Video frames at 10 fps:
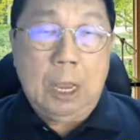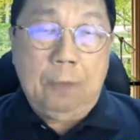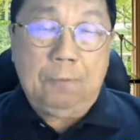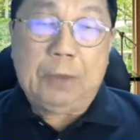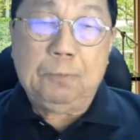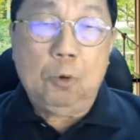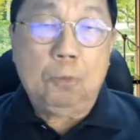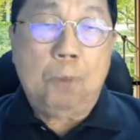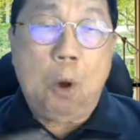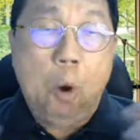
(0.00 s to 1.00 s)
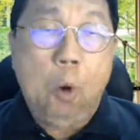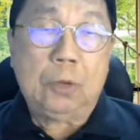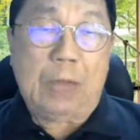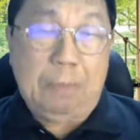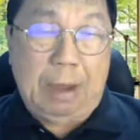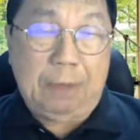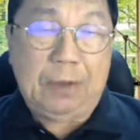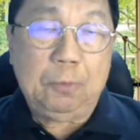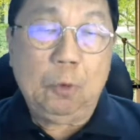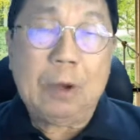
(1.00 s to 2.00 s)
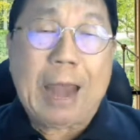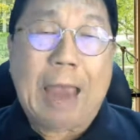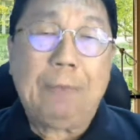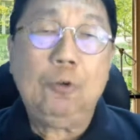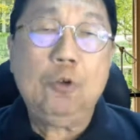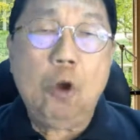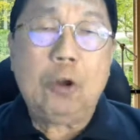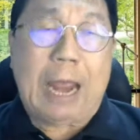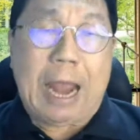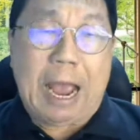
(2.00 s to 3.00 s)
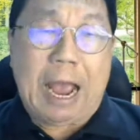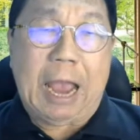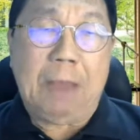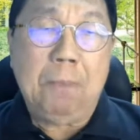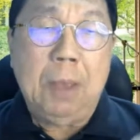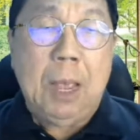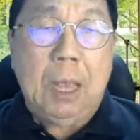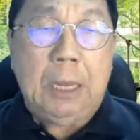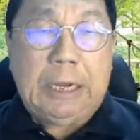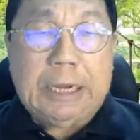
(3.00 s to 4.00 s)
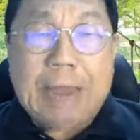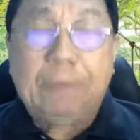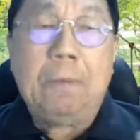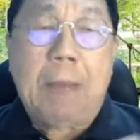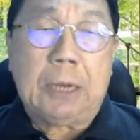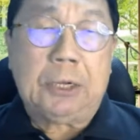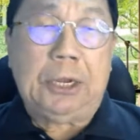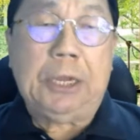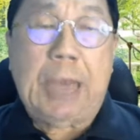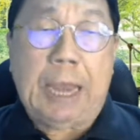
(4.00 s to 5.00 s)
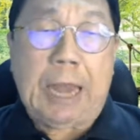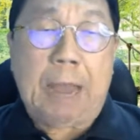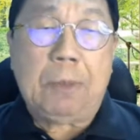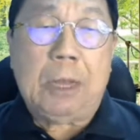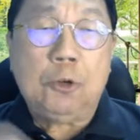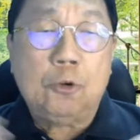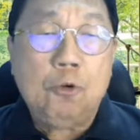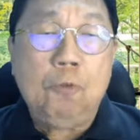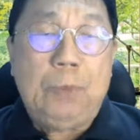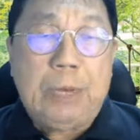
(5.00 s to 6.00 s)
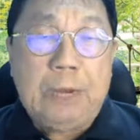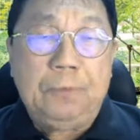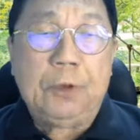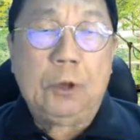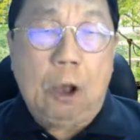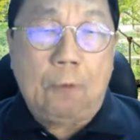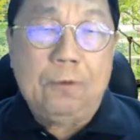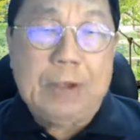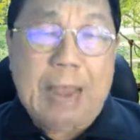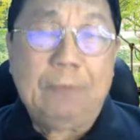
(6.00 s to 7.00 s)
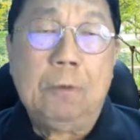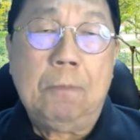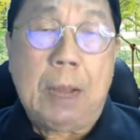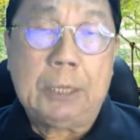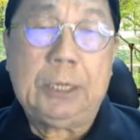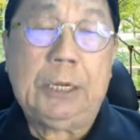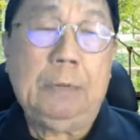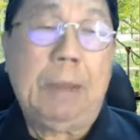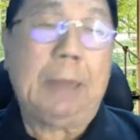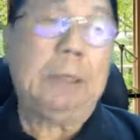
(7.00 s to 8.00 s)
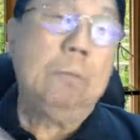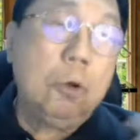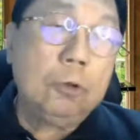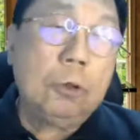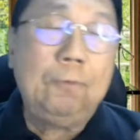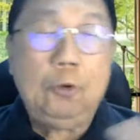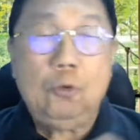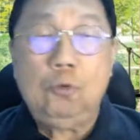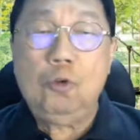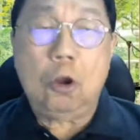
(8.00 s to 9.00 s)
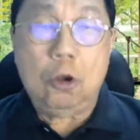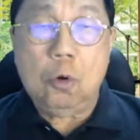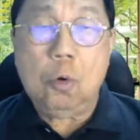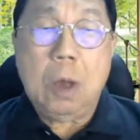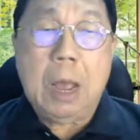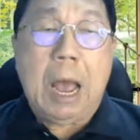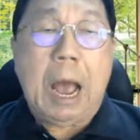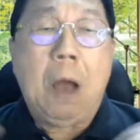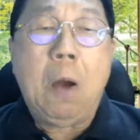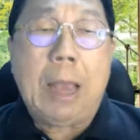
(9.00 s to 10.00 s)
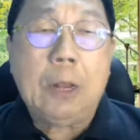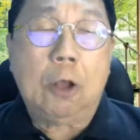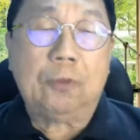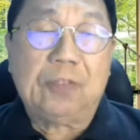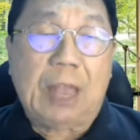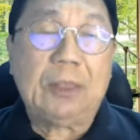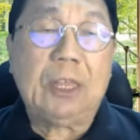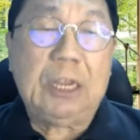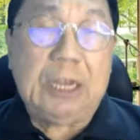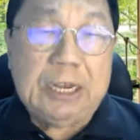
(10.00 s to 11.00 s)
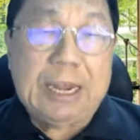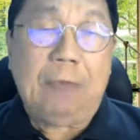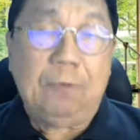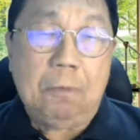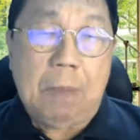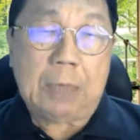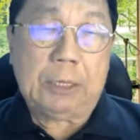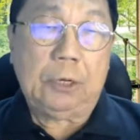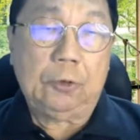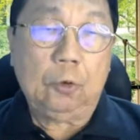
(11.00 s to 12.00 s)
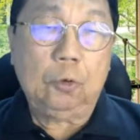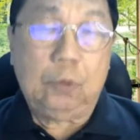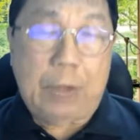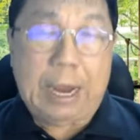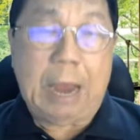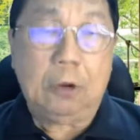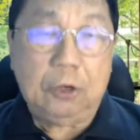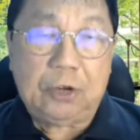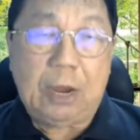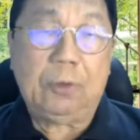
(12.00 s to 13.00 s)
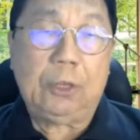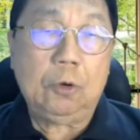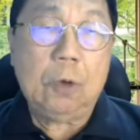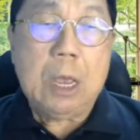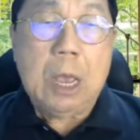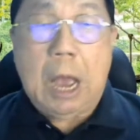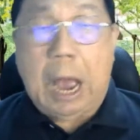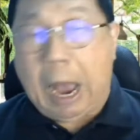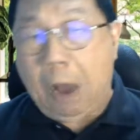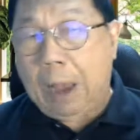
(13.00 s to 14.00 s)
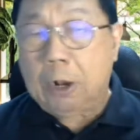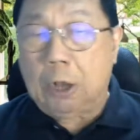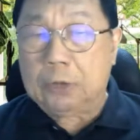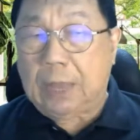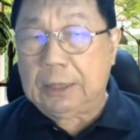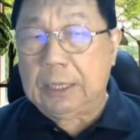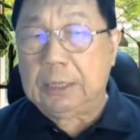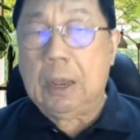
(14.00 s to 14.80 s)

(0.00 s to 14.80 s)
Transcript: Facebook posts and my Facebook Live, you know that I'm in network marketing and I'm a true believer of network marketing. But most of you do not know how I got started in network marketing. So today I'm going to share with you how I got started